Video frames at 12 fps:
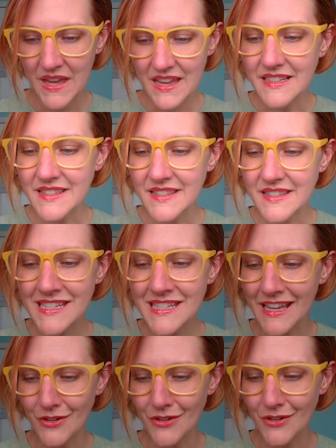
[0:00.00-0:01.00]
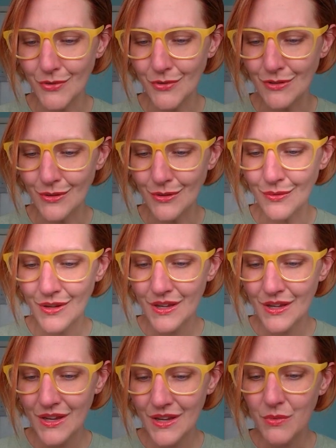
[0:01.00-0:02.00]
They sing together through you.
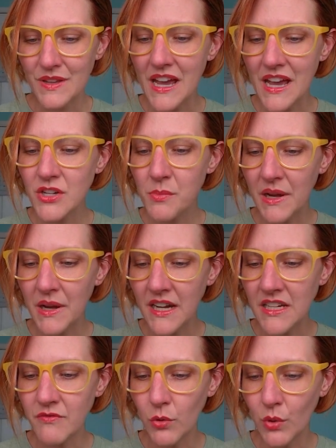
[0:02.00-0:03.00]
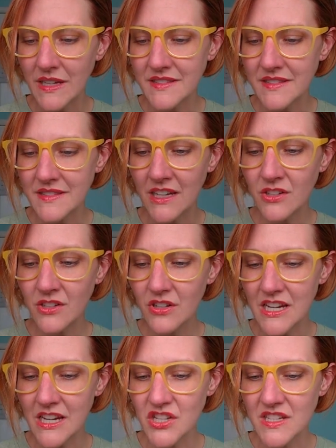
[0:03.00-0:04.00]
Without your body, voice, and
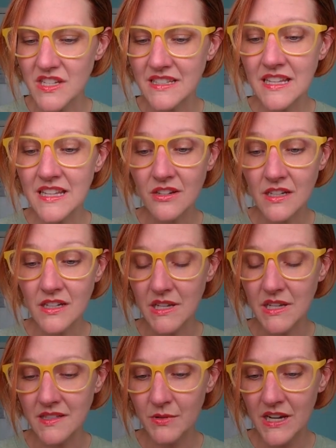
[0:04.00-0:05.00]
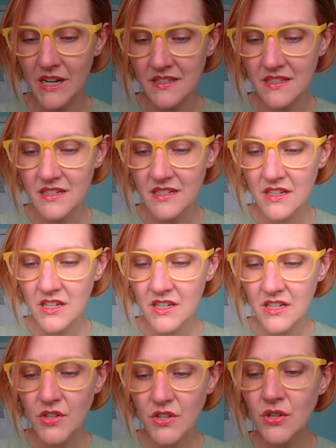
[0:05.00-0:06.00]
creations, neither can be expressed.
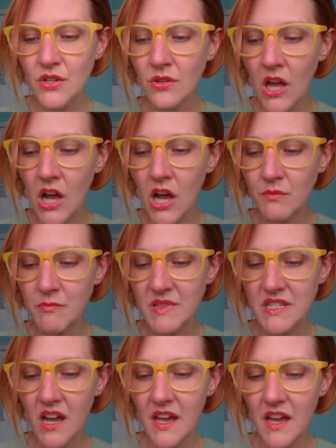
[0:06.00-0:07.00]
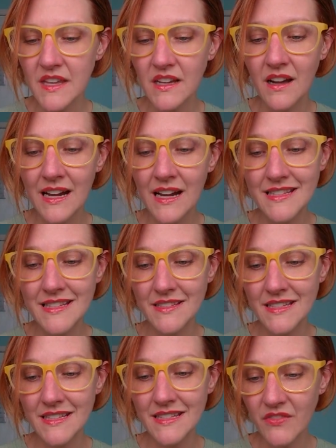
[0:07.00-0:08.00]
For too long, we've been taught that God is
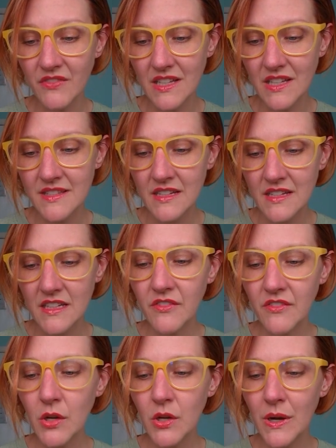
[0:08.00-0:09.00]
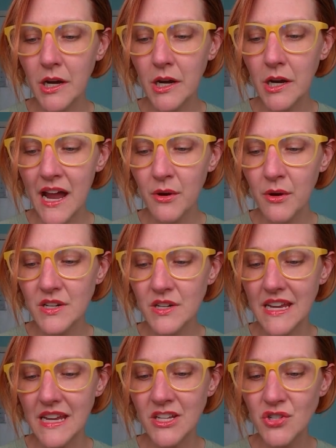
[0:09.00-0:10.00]
outside of us, giving away our power
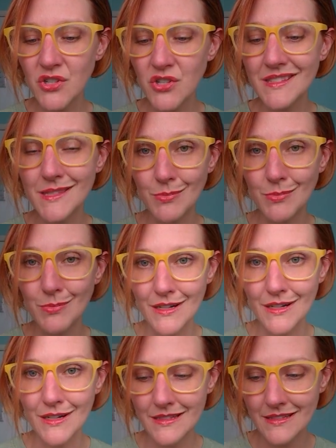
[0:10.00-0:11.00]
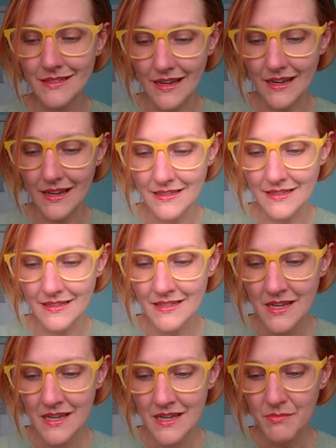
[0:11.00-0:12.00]
to angels and spirit guides.
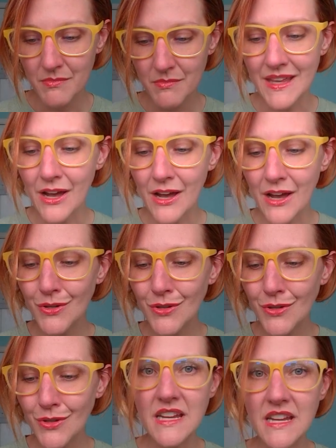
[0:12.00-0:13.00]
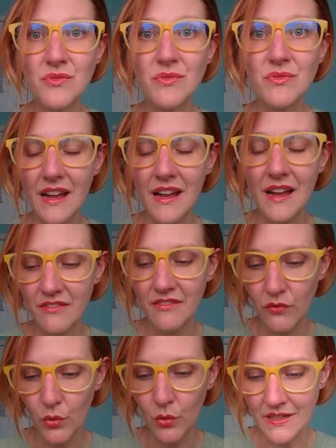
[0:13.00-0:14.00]
But without you, they do not have a
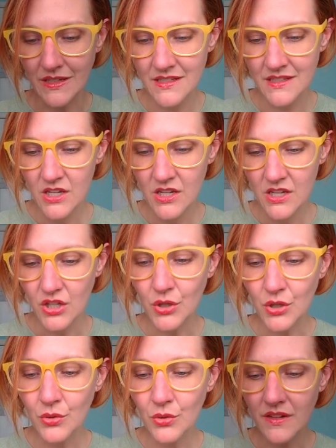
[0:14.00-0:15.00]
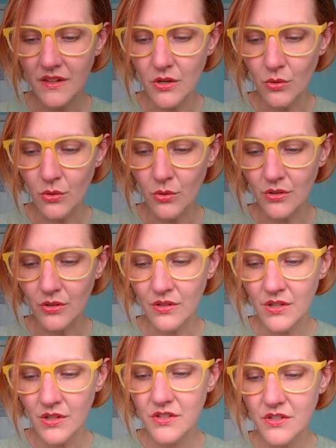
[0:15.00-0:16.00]
voice. You are the
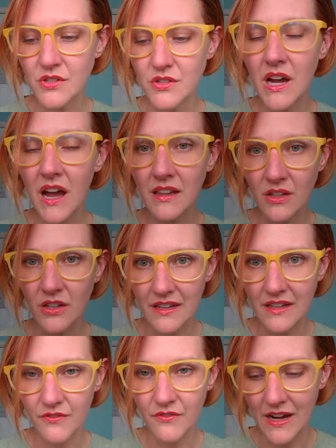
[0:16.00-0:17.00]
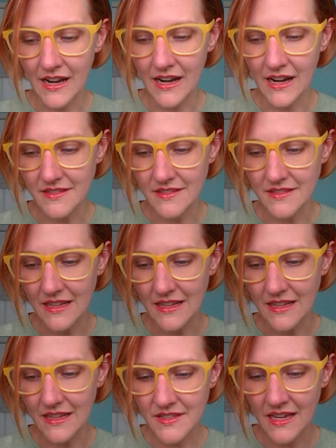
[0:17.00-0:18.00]
oracle. Do not look for guidance on the
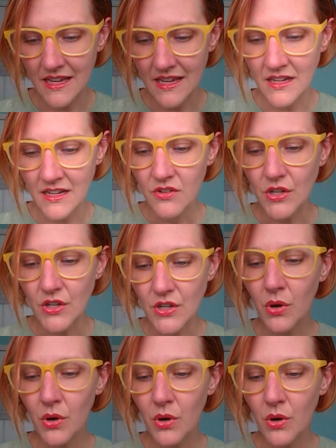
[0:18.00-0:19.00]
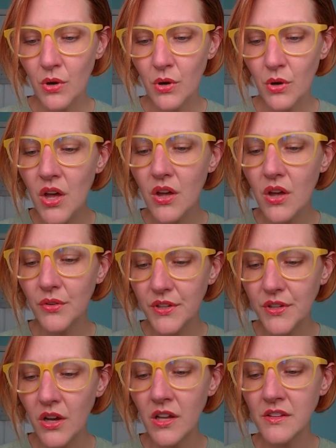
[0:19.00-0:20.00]
outside, for you hold
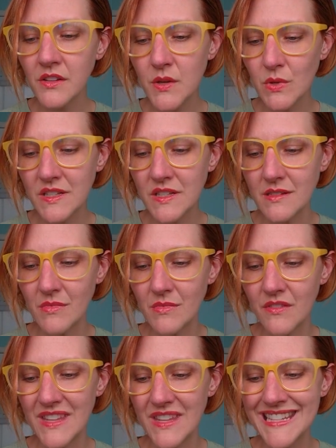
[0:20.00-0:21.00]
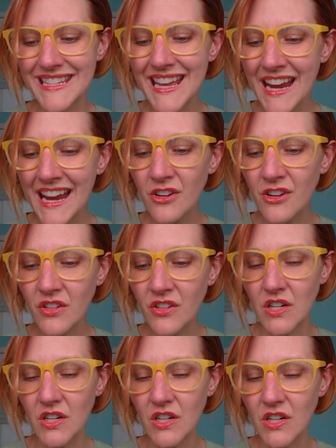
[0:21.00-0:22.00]
all of the wisdom of the entire
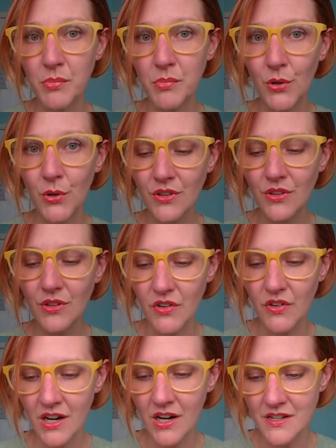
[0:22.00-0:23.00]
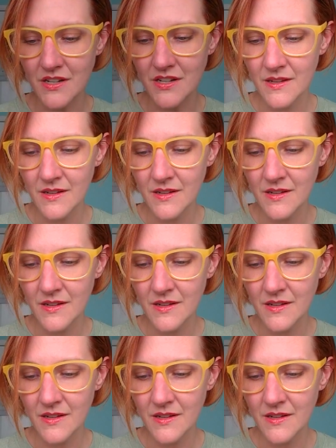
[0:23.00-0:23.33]
universe in the portal of your heart,